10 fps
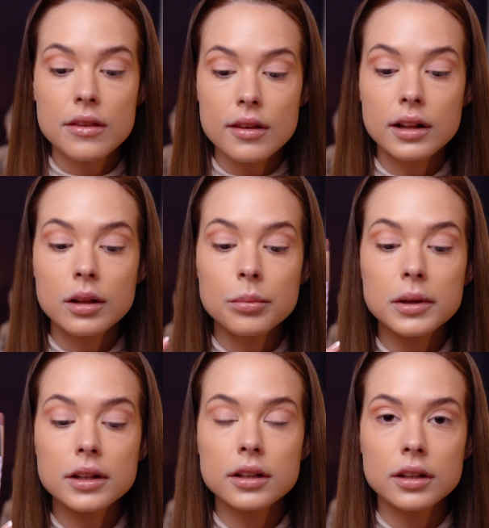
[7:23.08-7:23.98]
It's a little
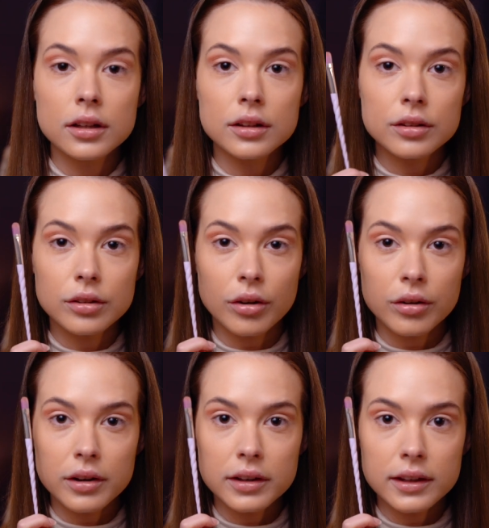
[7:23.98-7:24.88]
bit
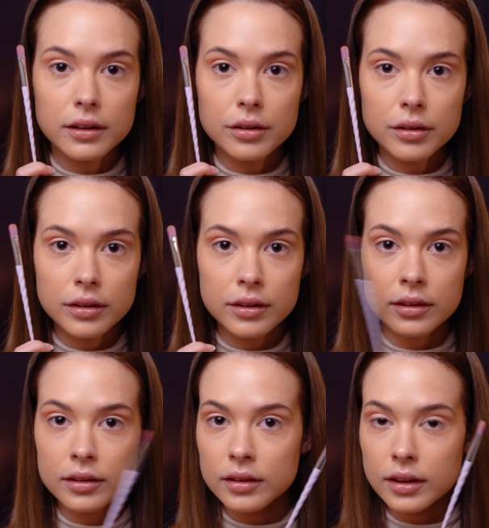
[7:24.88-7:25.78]
darker here.
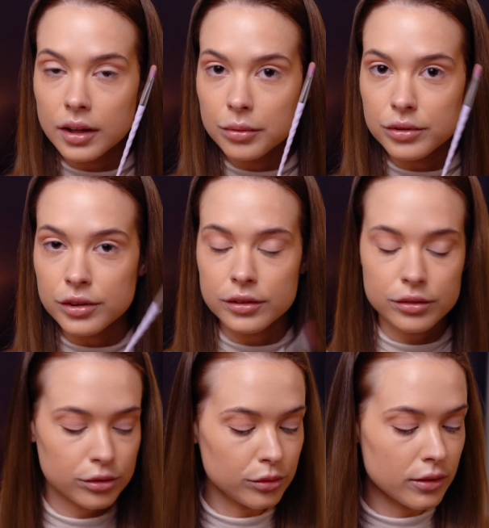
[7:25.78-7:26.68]
And we
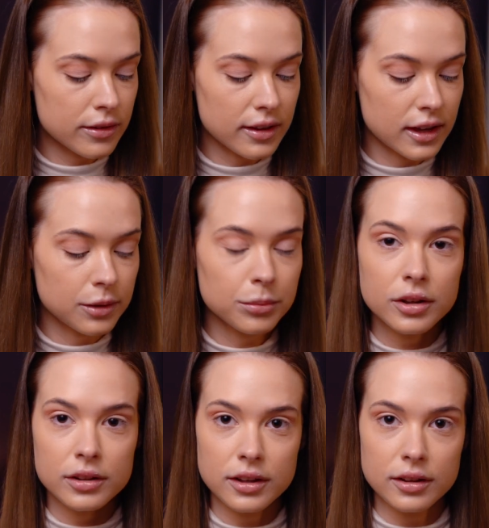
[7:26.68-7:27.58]
do the same
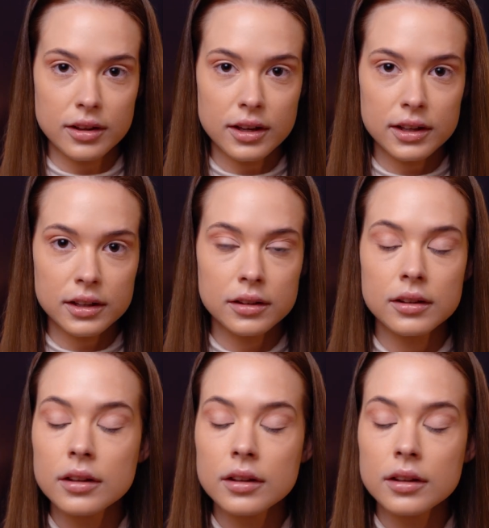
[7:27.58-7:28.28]
on the other eye.